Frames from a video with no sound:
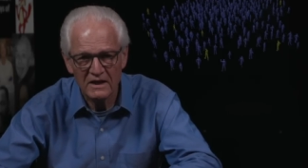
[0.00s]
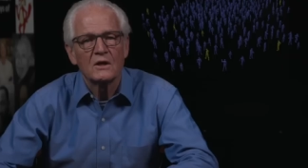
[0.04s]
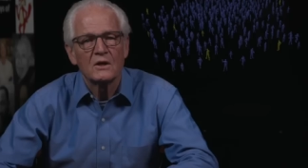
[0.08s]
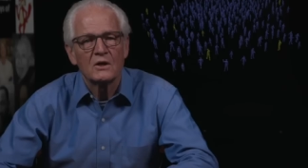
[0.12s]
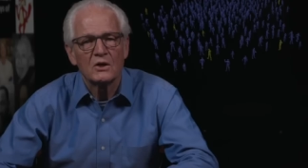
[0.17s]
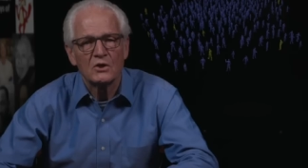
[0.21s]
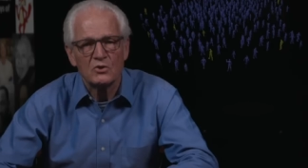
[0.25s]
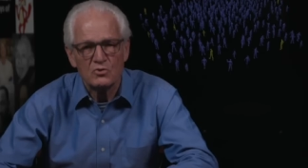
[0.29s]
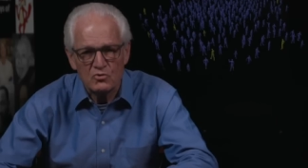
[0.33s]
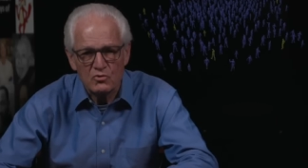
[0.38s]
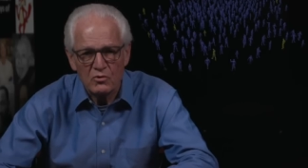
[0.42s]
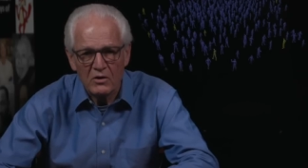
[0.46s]

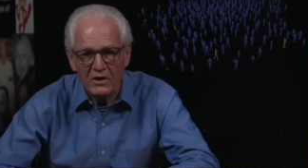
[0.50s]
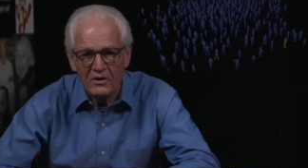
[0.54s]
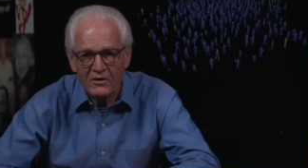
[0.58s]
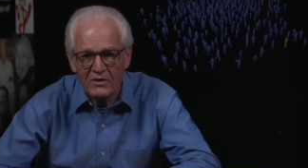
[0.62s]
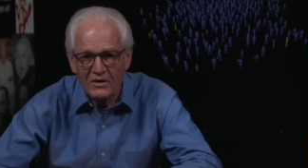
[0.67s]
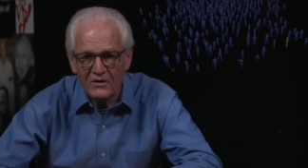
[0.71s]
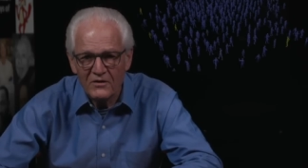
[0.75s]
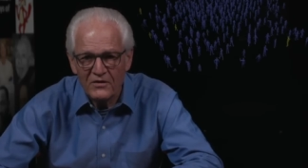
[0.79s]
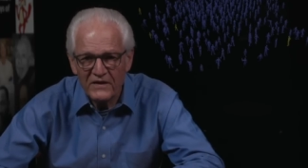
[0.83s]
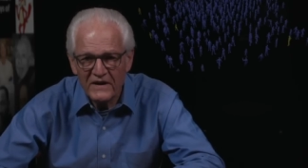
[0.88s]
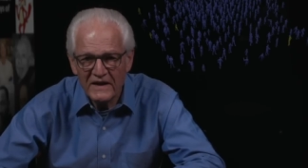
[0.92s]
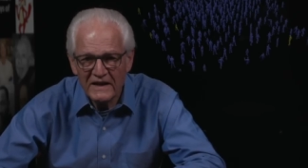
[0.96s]

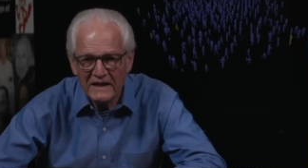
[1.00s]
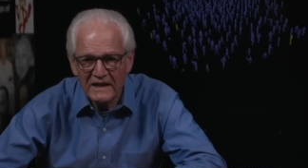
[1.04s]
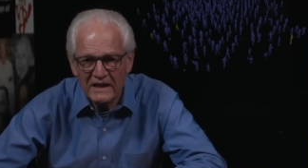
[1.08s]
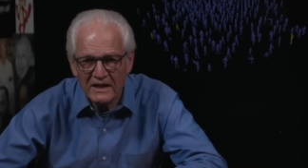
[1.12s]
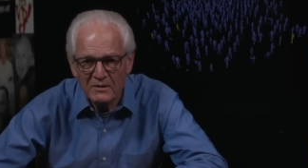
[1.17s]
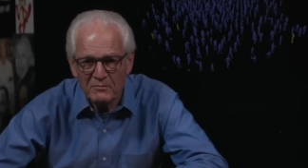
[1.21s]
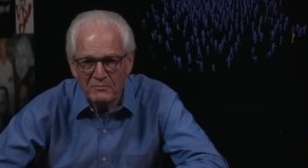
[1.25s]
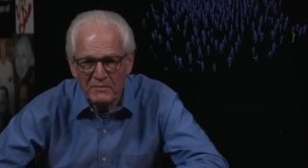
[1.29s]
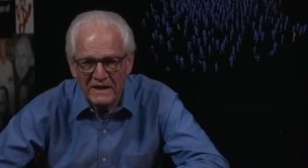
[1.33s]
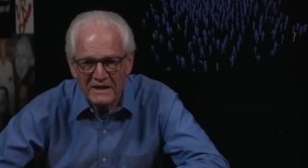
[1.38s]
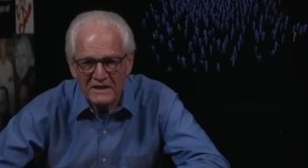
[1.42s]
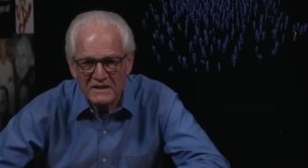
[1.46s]
Contrarian
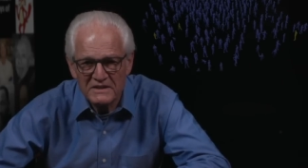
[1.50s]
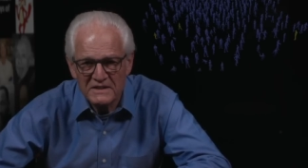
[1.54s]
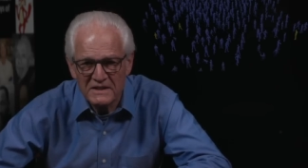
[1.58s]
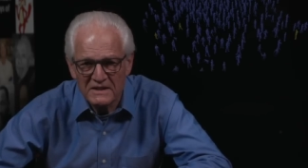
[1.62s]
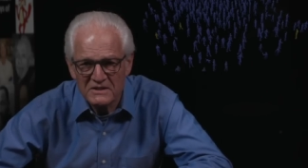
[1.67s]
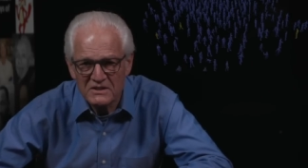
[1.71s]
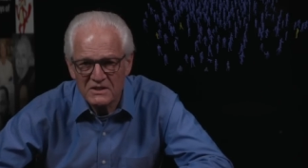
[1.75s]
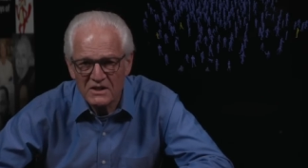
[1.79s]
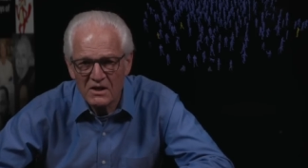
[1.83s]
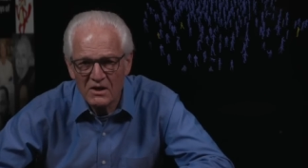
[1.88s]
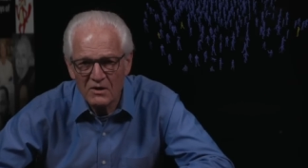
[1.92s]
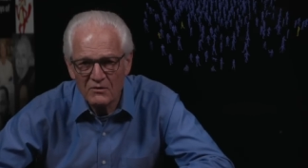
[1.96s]
thinking makes
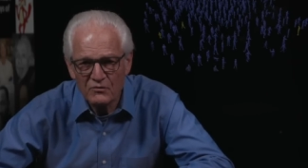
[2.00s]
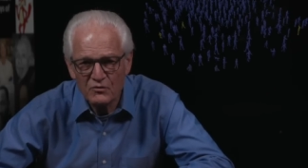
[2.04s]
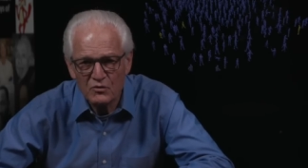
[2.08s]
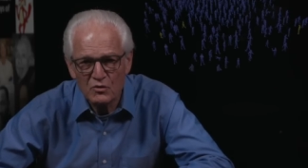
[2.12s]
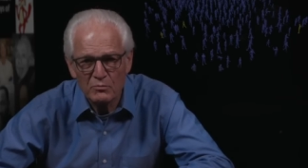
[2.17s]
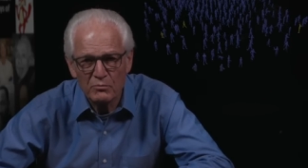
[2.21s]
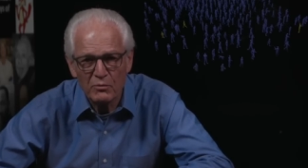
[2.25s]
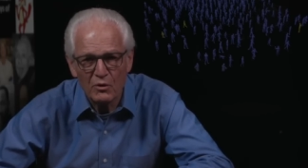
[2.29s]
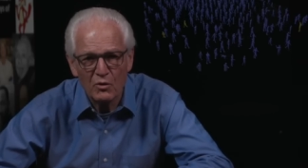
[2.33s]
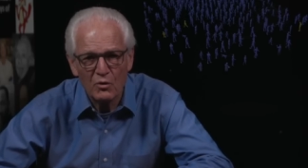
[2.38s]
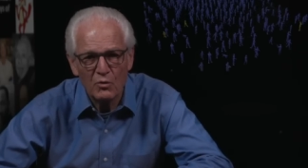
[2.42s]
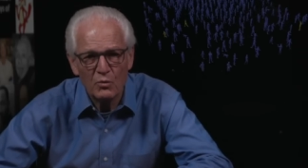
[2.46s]
us
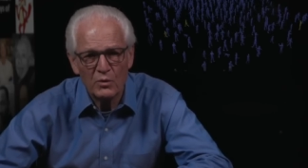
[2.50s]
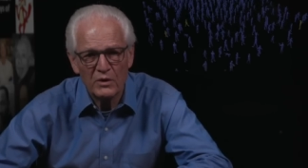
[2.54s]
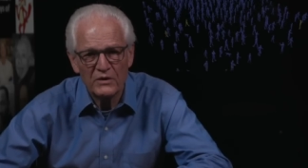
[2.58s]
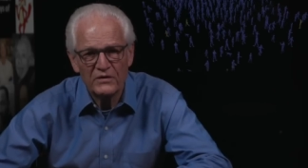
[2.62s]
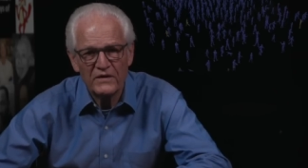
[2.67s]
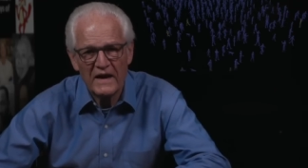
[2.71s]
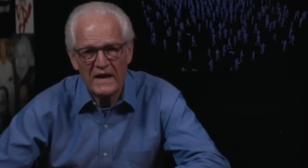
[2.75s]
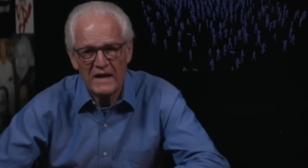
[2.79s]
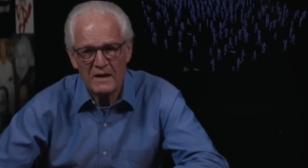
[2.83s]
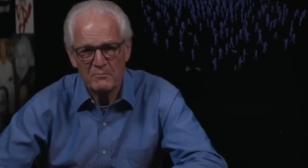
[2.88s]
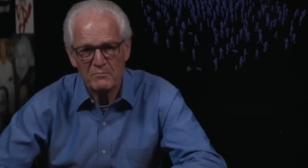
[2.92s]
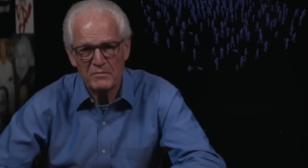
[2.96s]
comfortable
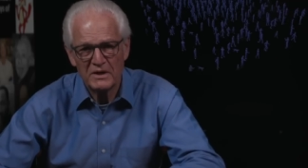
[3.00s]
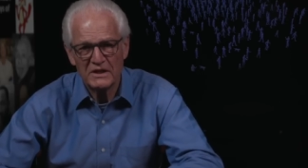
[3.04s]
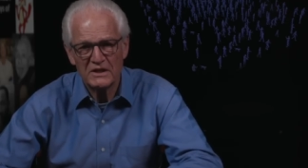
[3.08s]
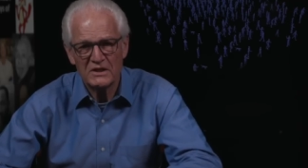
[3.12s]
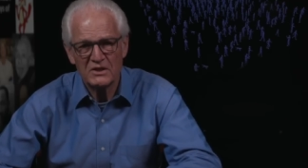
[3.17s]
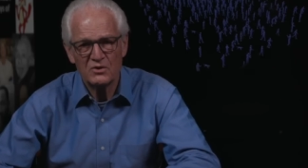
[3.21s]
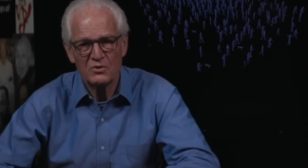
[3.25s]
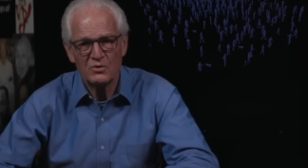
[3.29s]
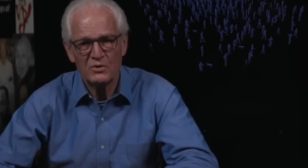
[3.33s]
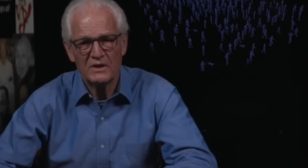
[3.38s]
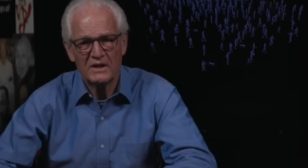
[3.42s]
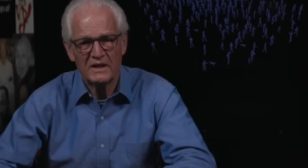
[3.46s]
with
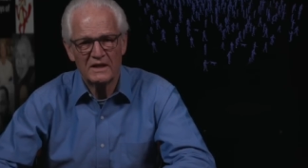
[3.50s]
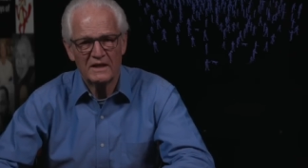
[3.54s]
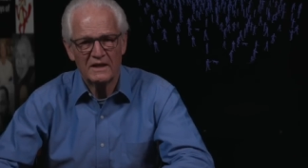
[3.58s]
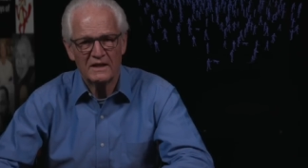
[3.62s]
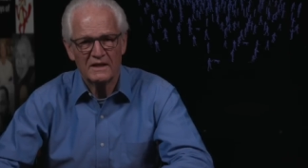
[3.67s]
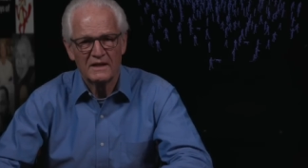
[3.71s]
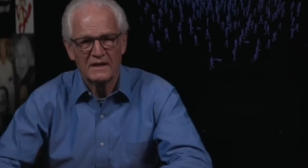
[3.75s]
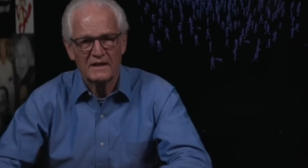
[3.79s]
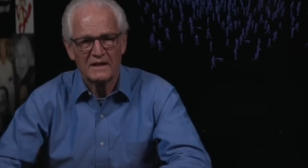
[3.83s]
ambiguity.